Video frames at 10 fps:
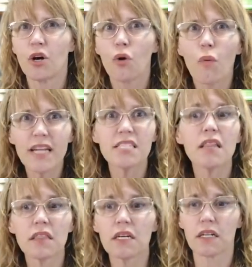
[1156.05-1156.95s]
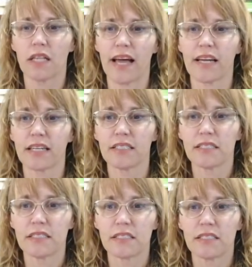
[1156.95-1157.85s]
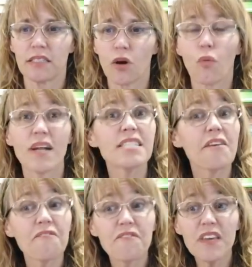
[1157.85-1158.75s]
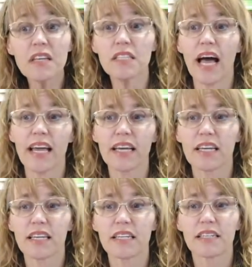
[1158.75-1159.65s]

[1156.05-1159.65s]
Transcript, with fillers: What does it look like? What does it feel like?